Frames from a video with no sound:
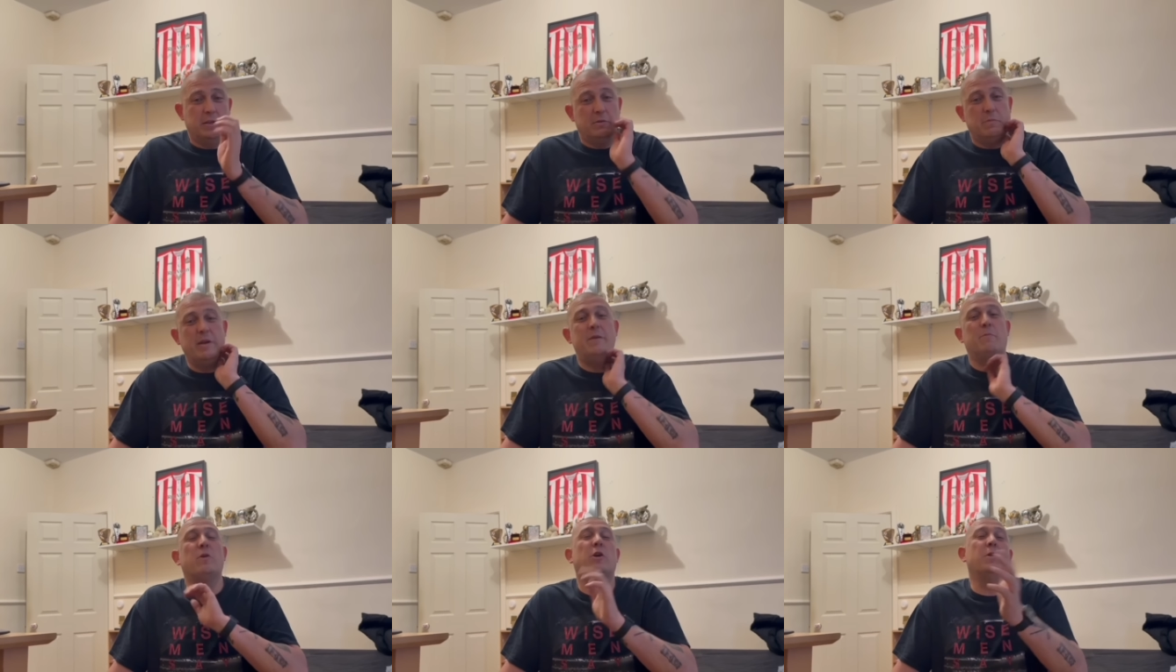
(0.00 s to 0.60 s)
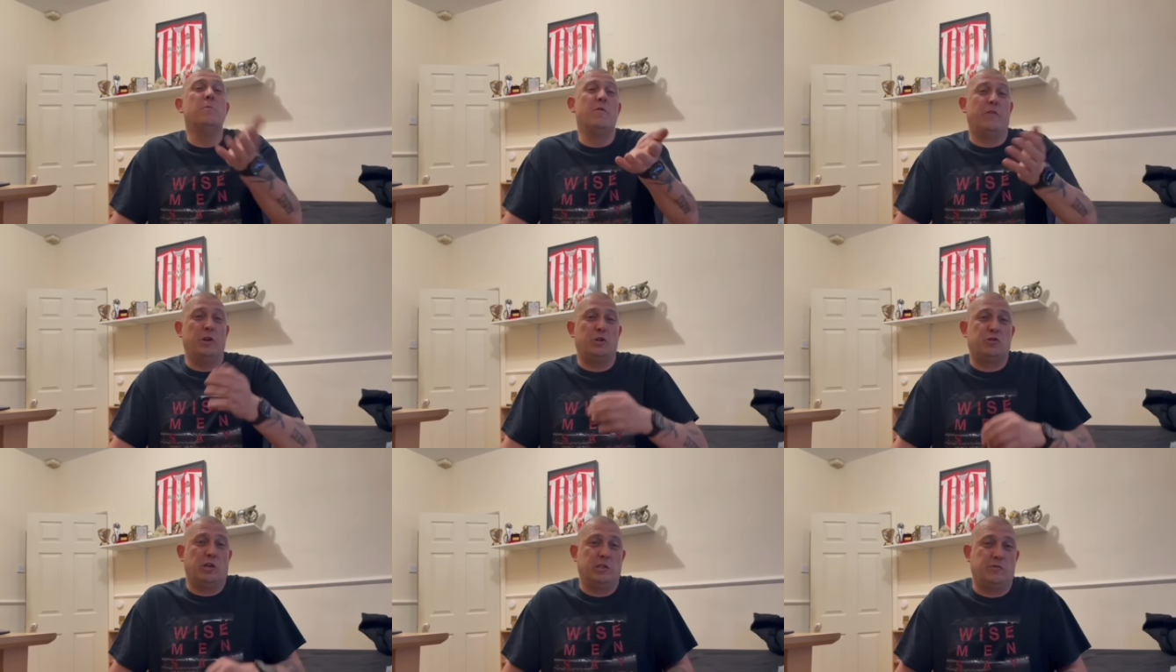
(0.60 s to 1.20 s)
Well, we're going to move on to
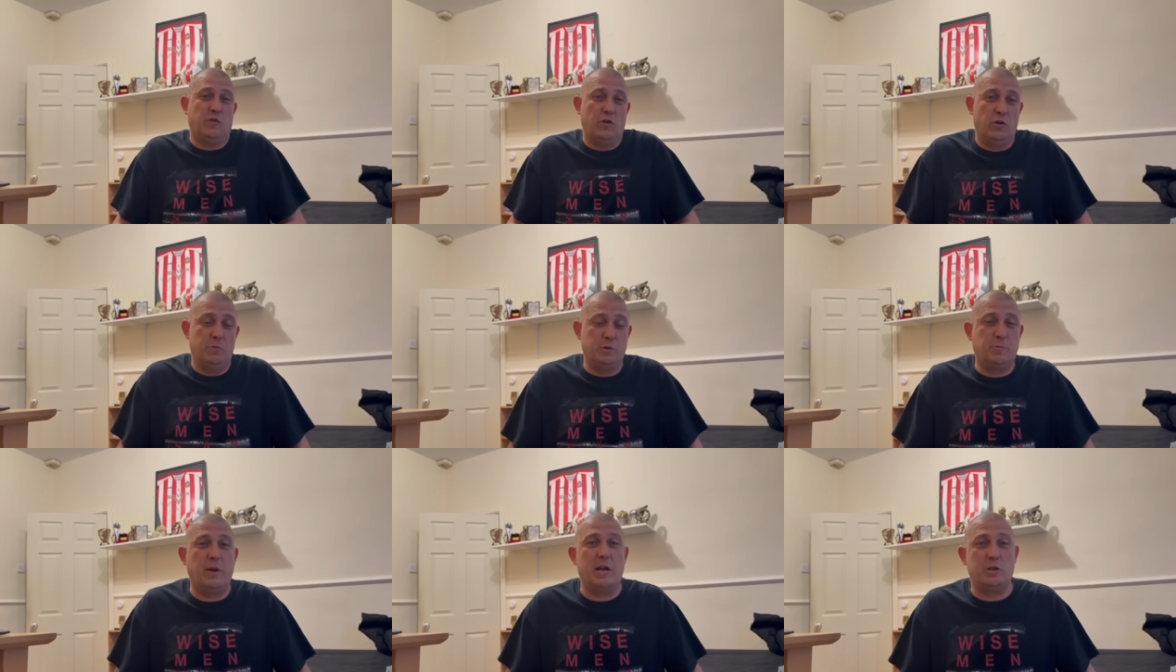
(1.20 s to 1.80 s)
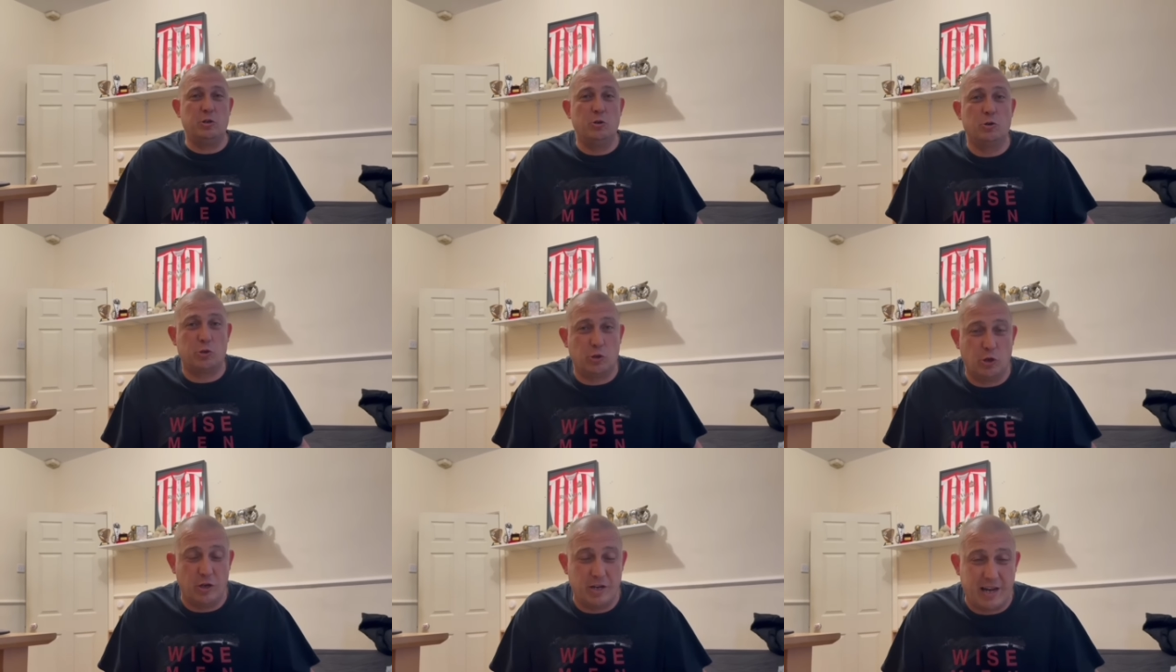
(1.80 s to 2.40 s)
transfer rumours. But as you know,
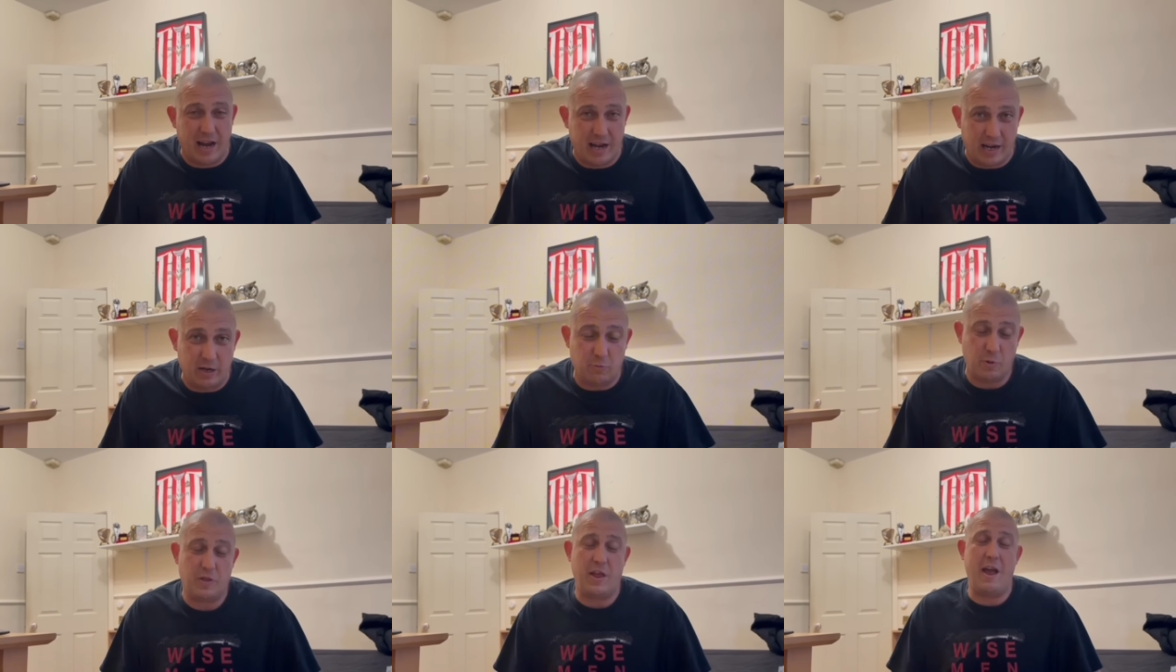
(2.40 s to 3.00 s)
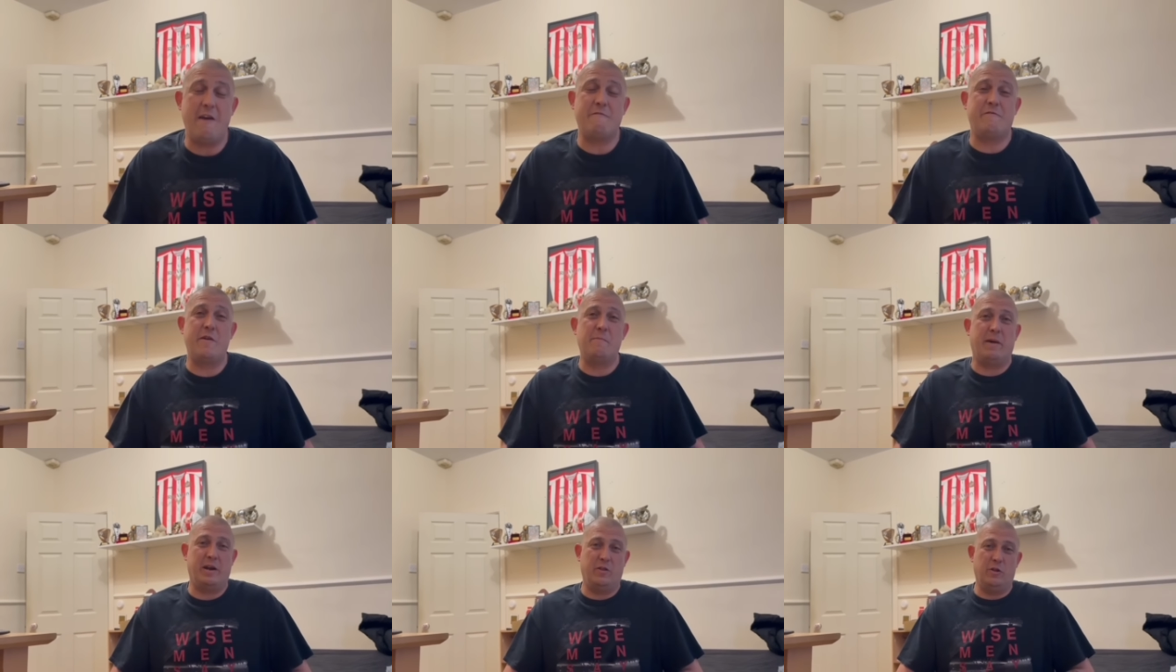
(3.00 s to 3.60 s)
Sunderland get linked with every
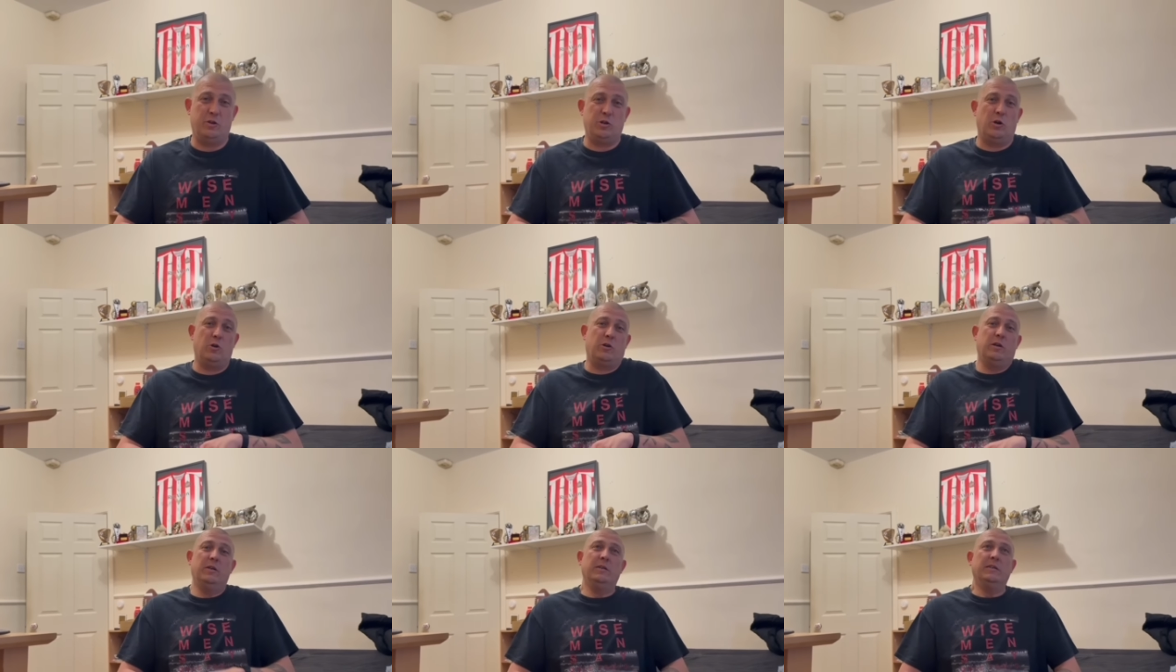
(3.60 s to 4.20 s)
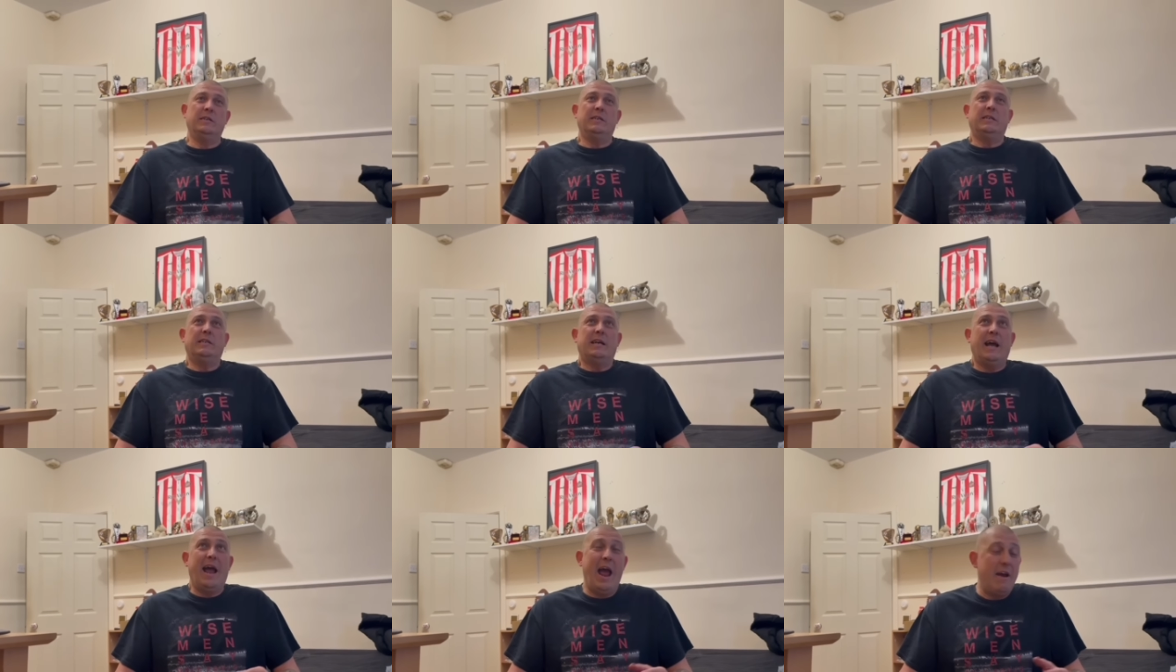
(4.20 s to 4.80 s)
man and the dog,
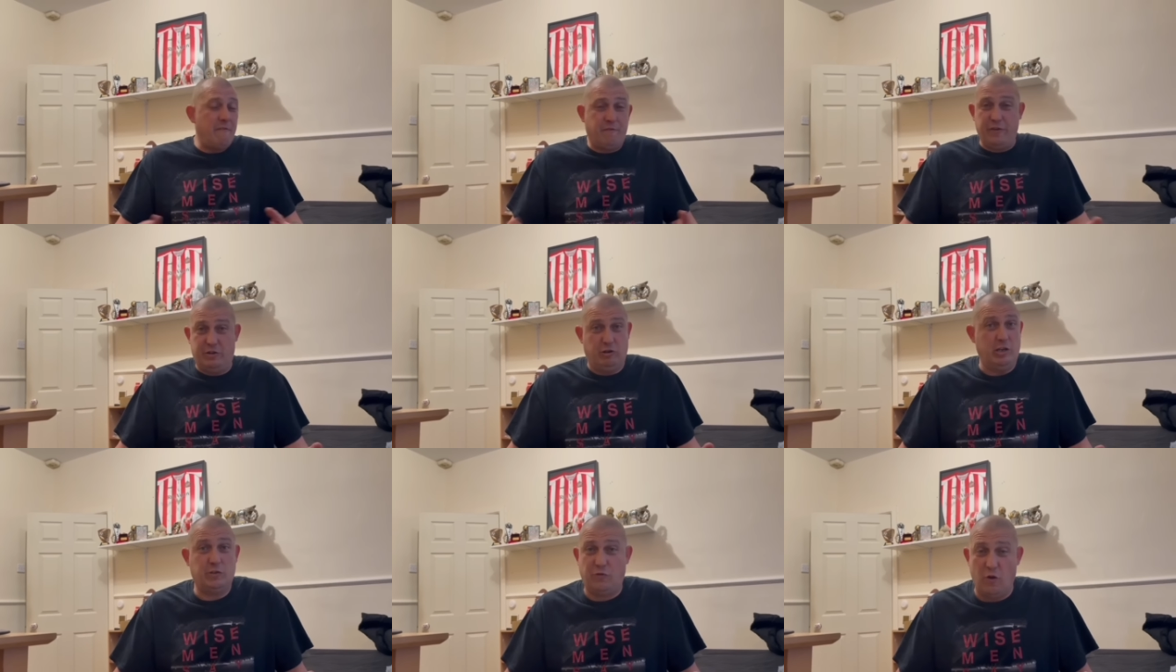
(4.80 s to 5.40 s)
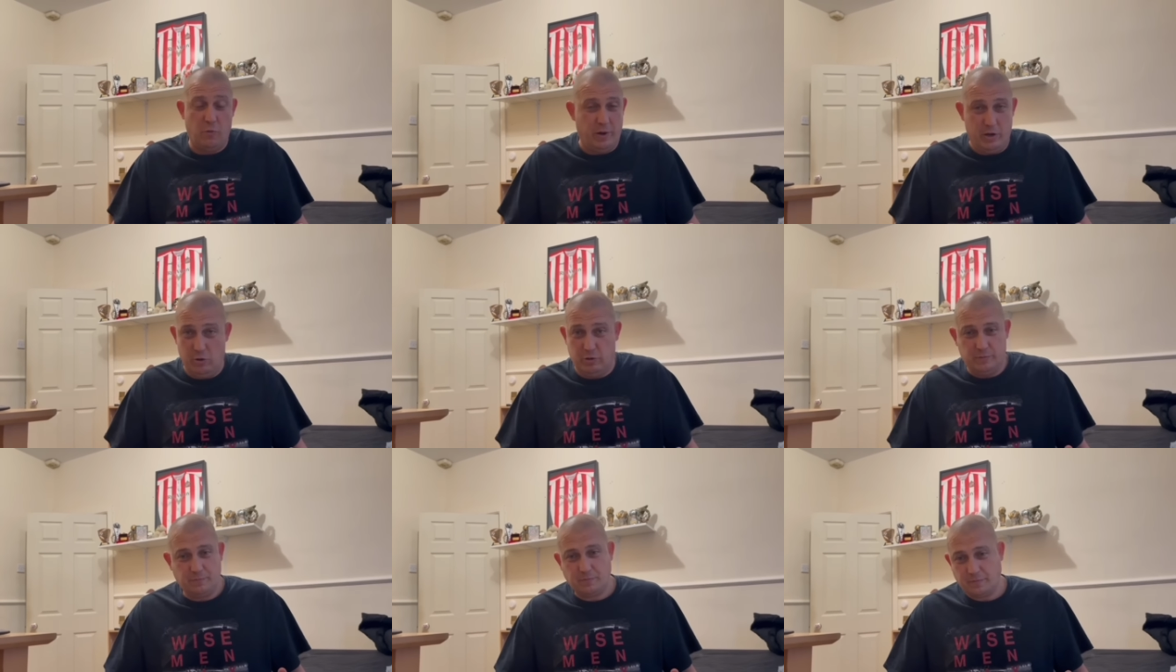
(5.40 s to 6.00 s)
every transfer window.